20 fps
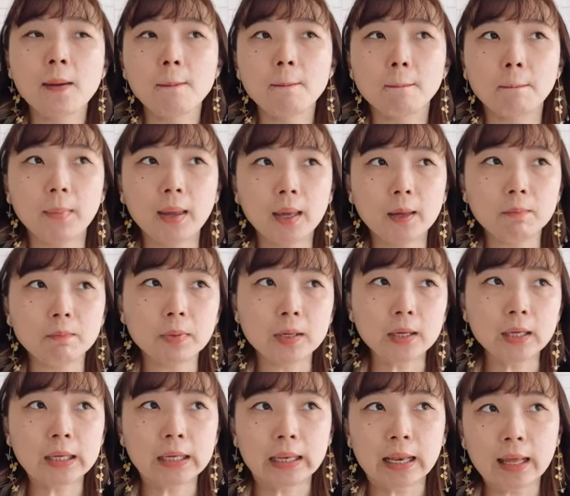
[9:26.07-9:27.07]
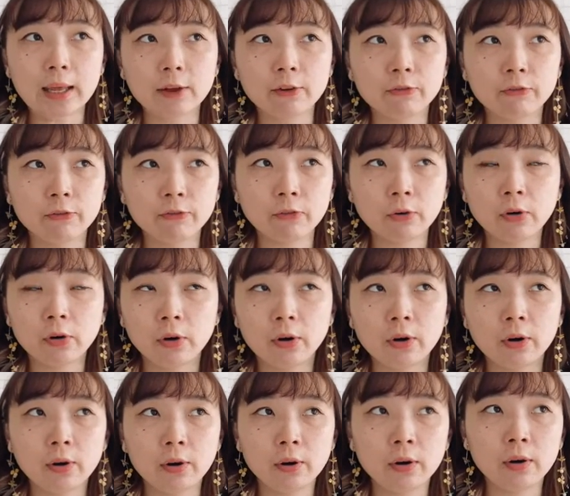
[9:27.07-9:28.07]
maybe like for
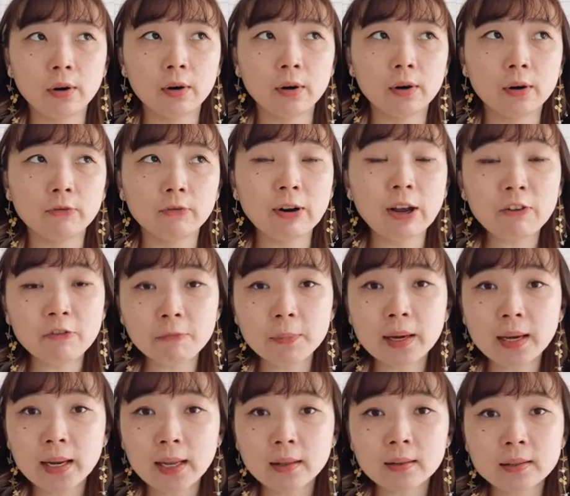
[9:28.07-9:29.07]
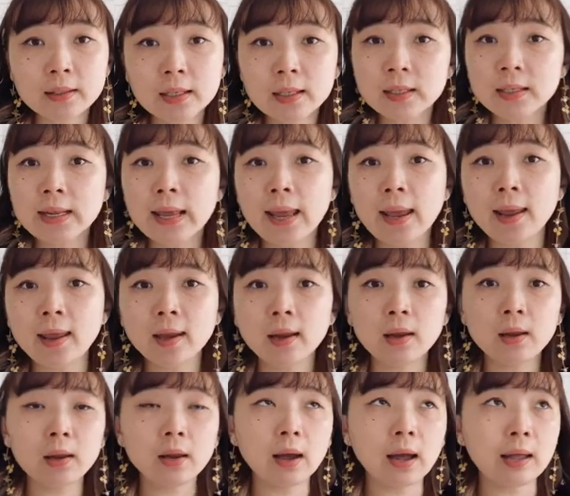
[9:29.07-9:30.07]
5 minutes in a
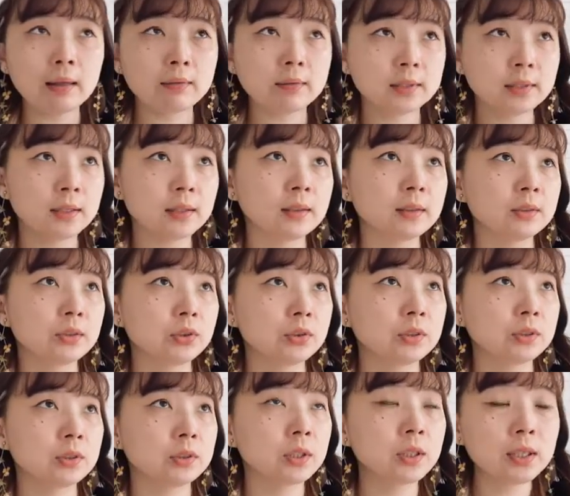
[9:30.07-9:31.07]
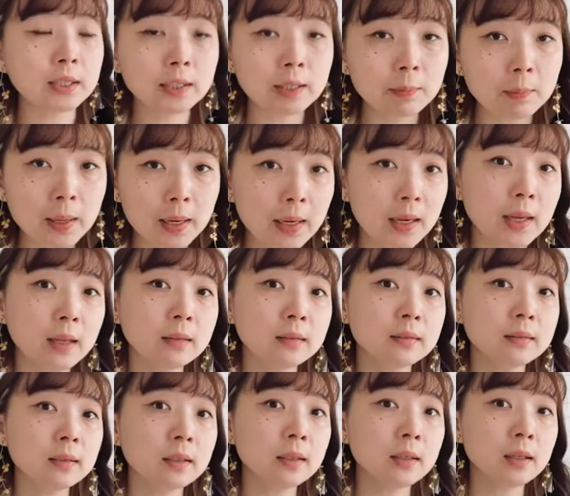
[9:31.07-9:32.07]
day until 30 minutes
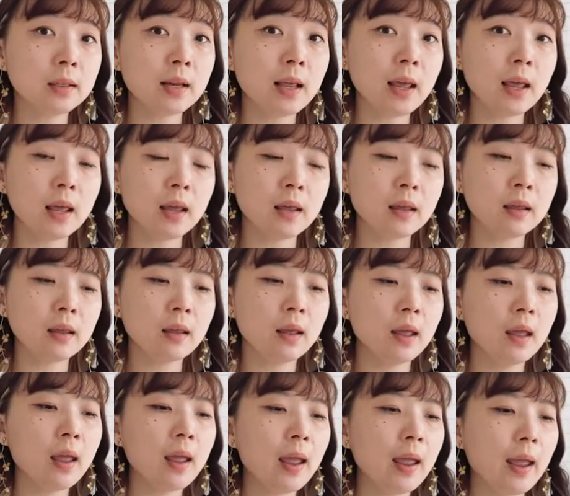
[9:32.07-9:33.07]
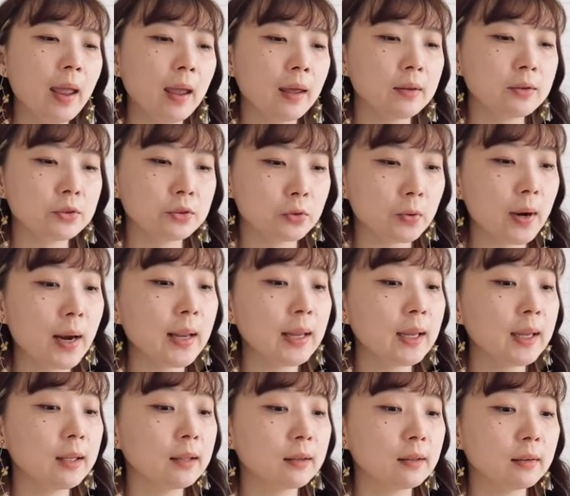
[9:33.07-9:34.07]
in a day, and try
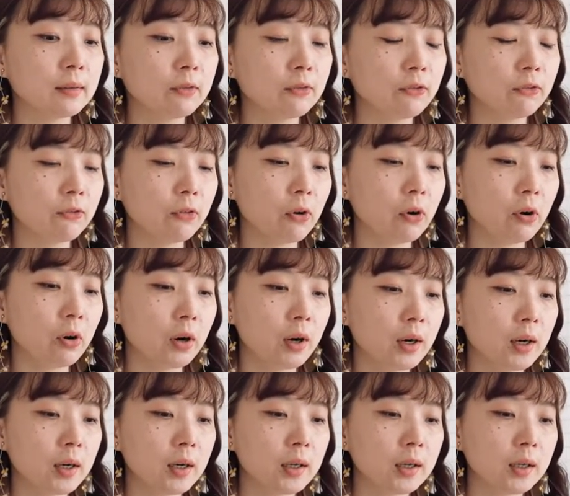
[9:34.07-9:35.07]
it for